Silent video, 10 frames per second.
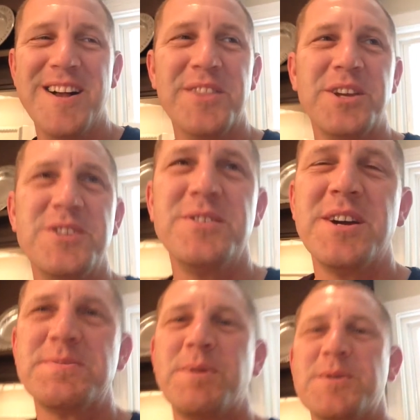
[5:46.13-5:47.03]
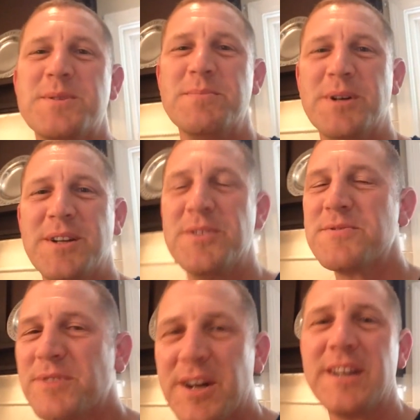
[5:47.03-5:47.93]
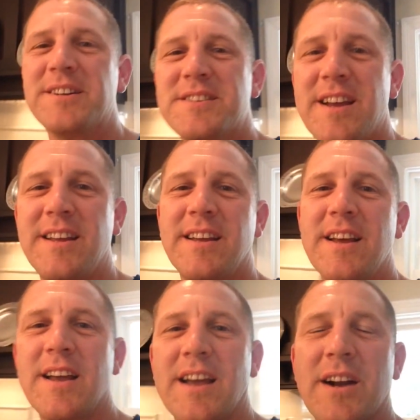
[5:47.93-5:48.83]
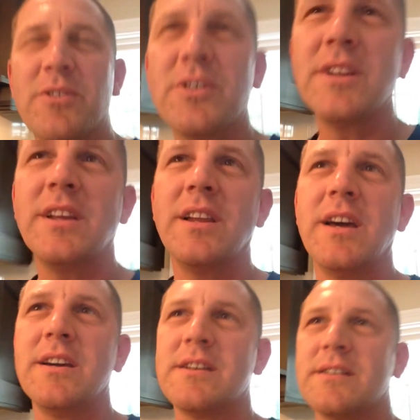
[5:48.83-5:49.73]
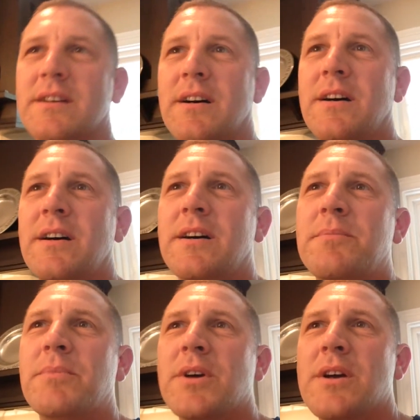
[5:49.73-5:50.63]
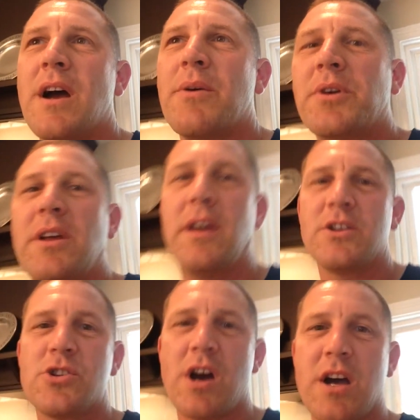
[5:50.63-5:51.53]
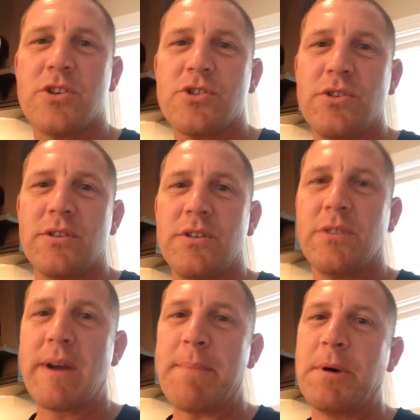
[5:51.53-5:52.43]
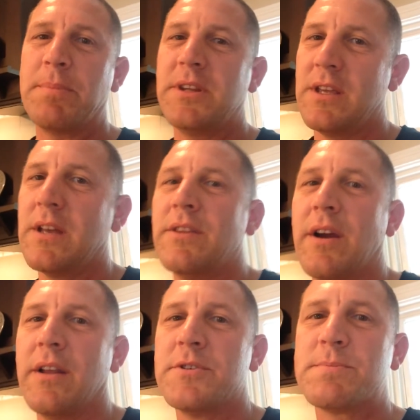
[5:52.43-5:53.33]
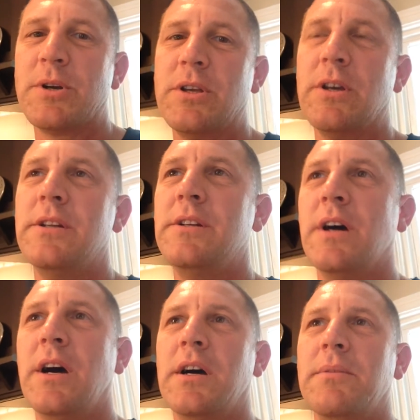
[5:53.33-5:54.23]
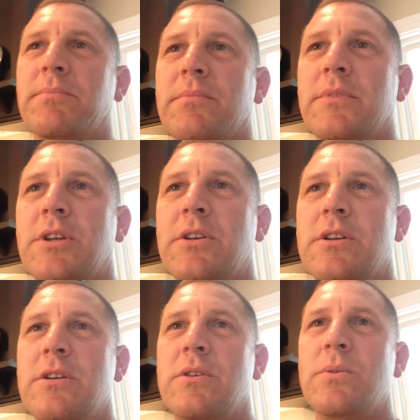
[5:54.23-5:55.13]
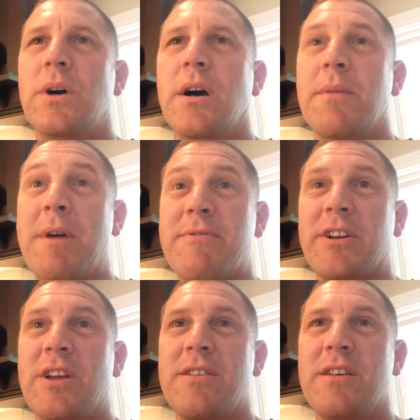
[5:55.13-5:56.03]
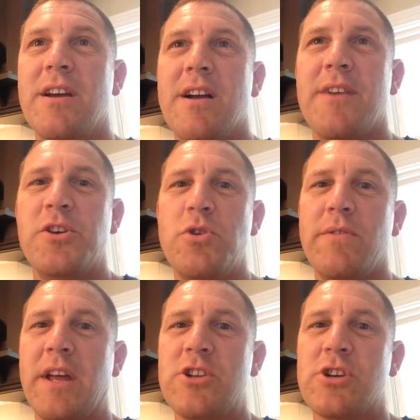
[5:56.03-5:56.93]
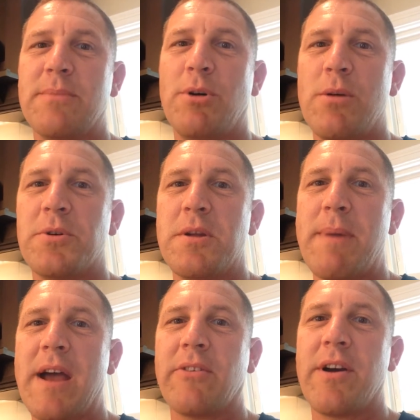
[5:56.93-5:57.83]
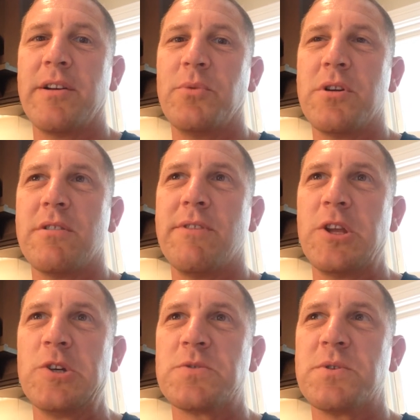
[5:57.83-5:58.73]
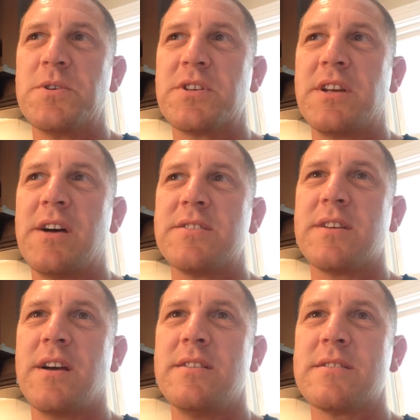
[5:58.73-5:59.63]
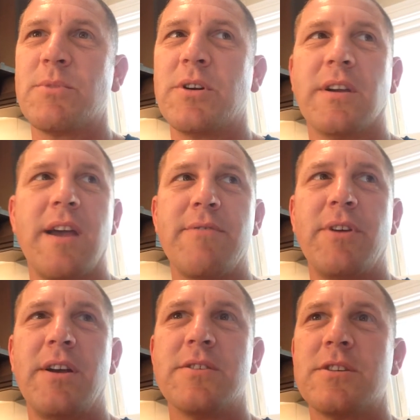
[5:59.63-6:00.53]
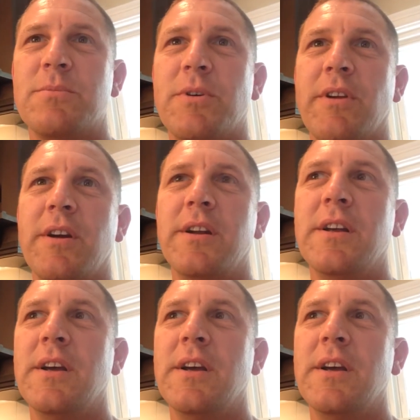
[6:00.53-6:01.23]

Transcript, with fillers: things you guys posted, but it was very entertaining, and I really like um, I really like Josh your your wrap up at the end there. It was pretty good. Um, you, you uh, matter of fact, I think you even had John Palmer in the background on one of your videos when you were sitting outside somewhere, a cafe or something with Aaron.